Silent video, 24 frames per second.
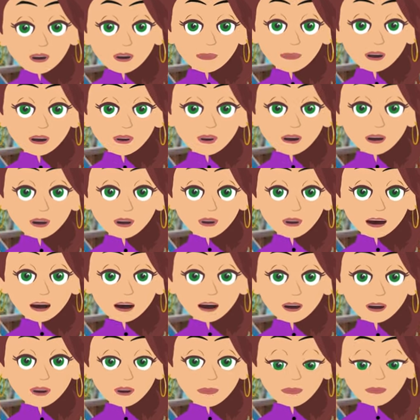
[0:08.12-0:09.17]
the hub of a
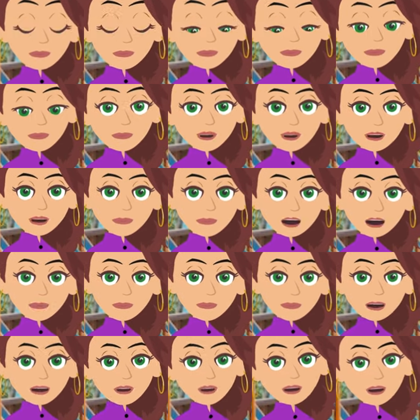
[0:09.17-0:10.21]
wheel that will
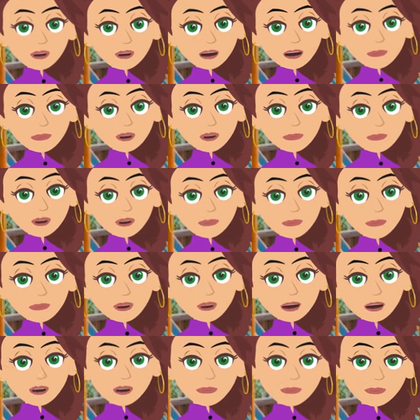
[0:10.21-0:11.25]
show you lots of different
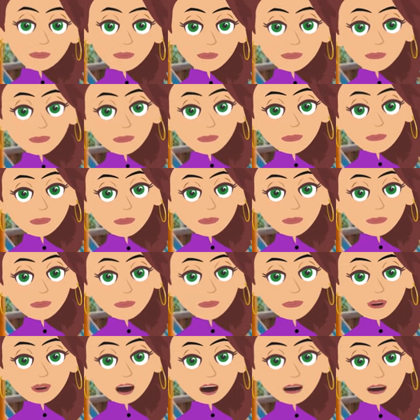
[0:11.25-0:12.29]
ways.
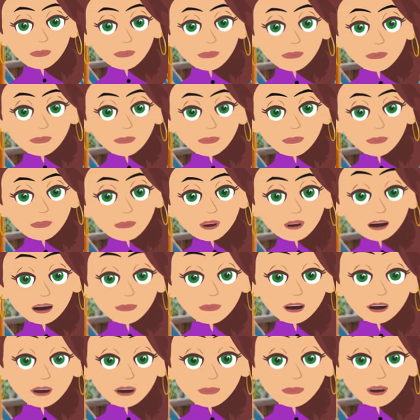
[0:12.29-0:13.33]
We're going to tell
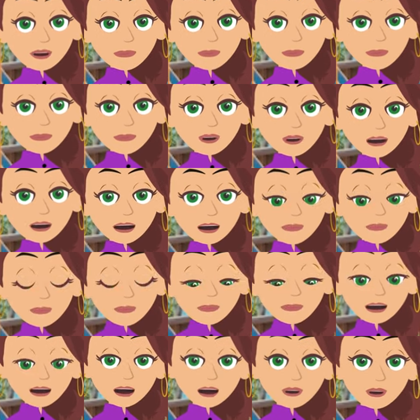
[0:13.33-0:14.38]
you a funny
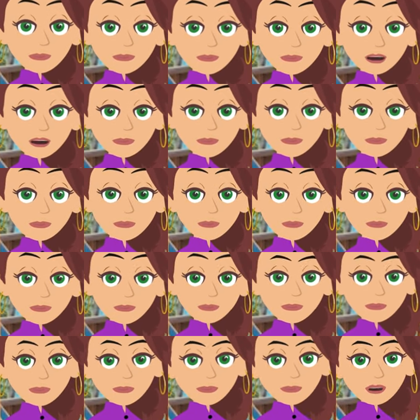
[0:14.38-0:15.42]
experience that
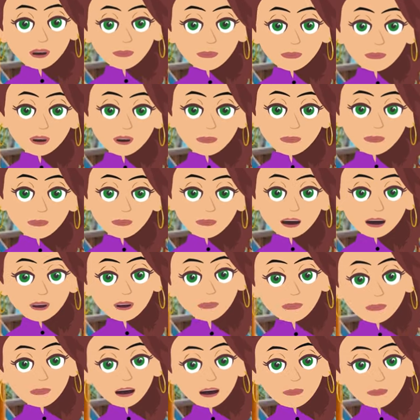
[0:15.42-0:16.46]
Esther
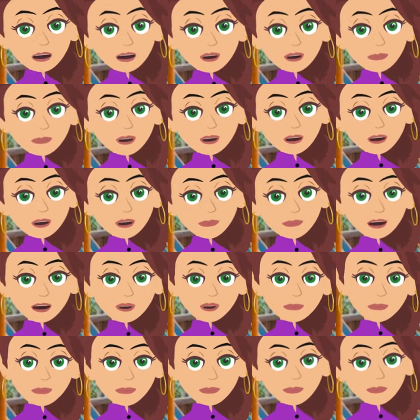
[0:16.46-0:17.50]
had. So in her new
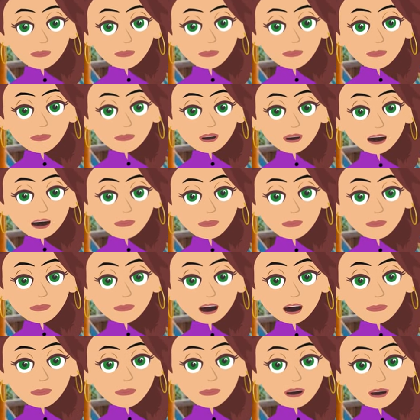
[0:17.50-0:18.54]
house, which
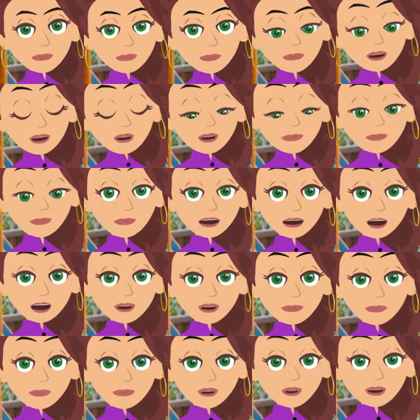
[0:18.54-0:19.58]
she saw several times
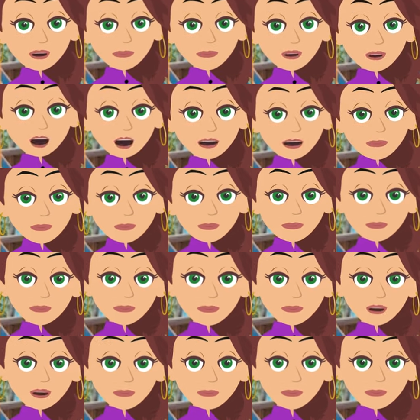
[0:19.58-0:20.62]
before she made the
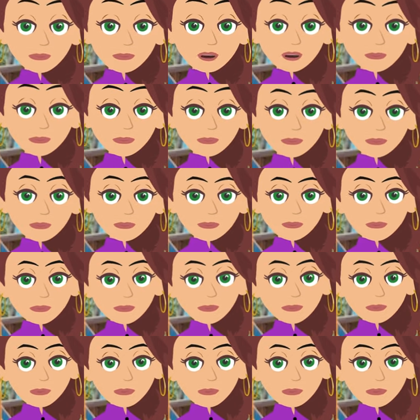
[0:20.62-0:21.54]
decision to purchase it.